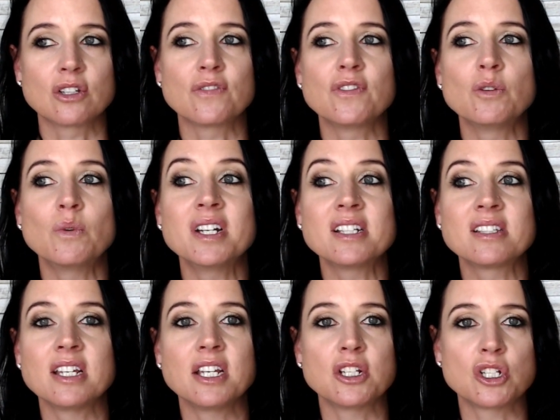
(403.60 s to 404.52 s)
So if you want to
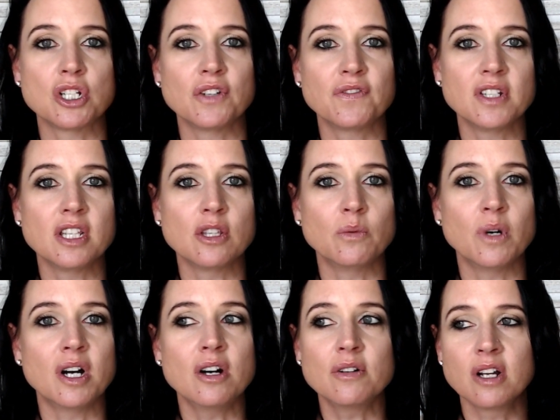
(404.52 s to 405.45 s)
see a shift in the
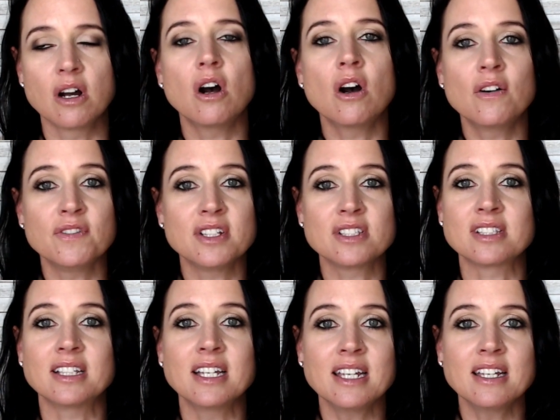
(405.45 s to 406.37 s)
world,
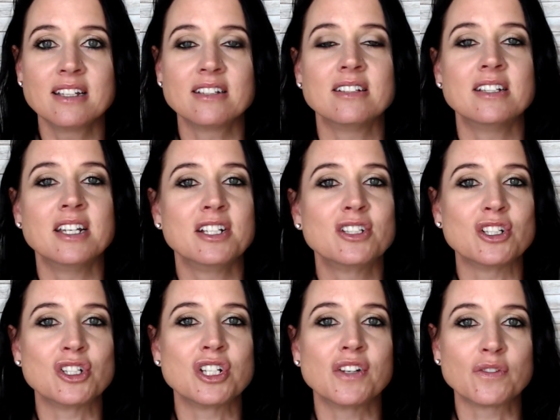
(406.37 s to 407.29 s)
obviously you need
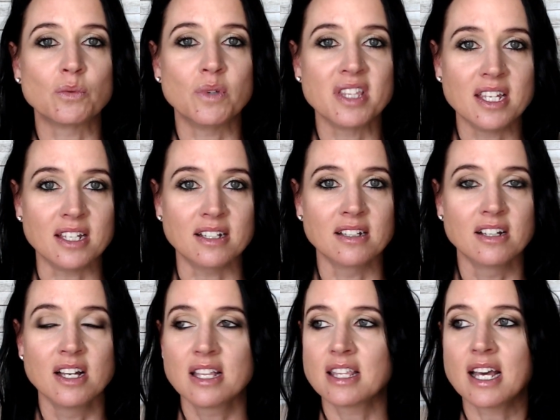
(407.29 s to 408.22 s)
to shift within.
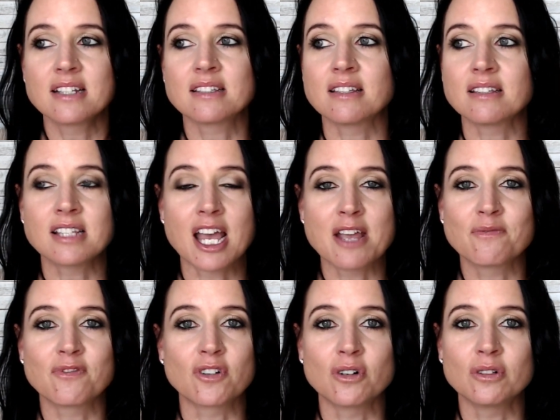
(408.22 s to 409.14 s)
That's the
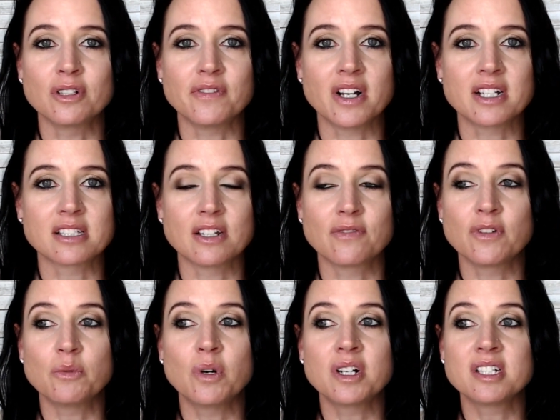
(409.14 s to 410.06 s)
same for all of us. If
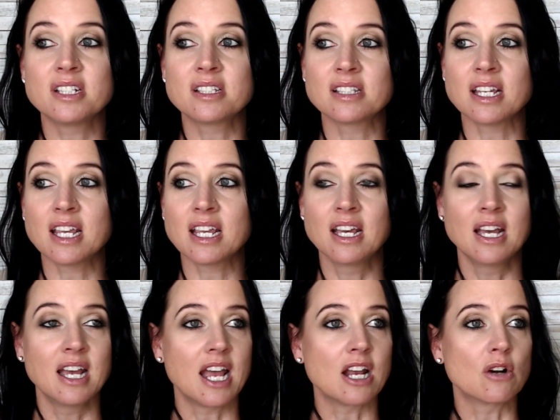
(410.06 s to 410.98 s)
we want to see
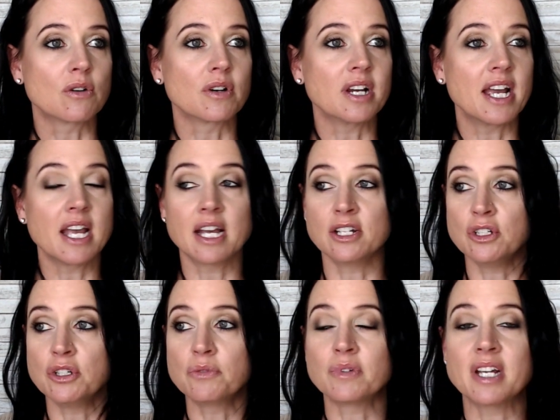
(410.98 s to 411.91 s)
and create a
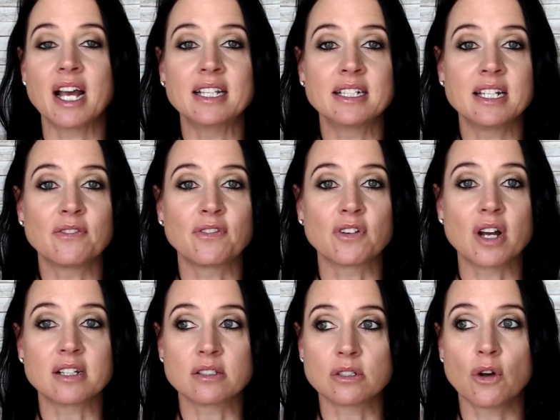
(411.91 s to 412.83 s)
new reality
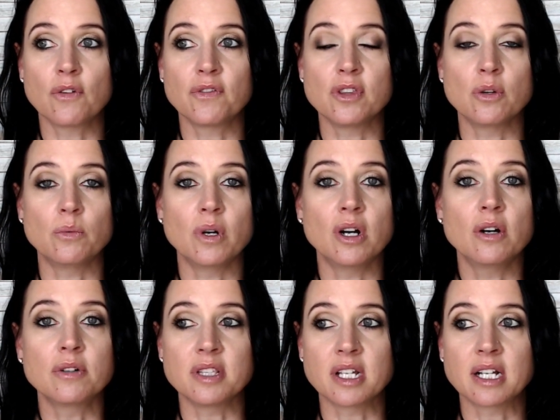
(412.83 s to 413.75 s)
for ourselves and the
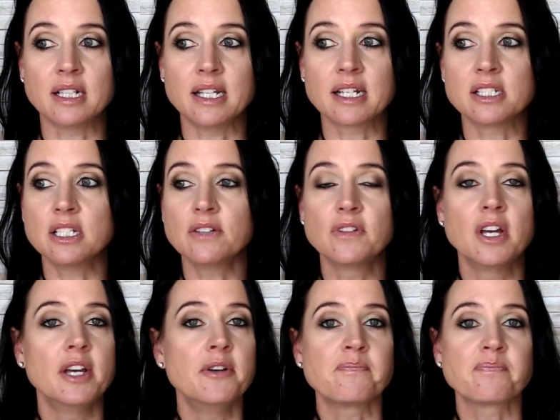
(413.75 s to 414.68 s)
world and the collective,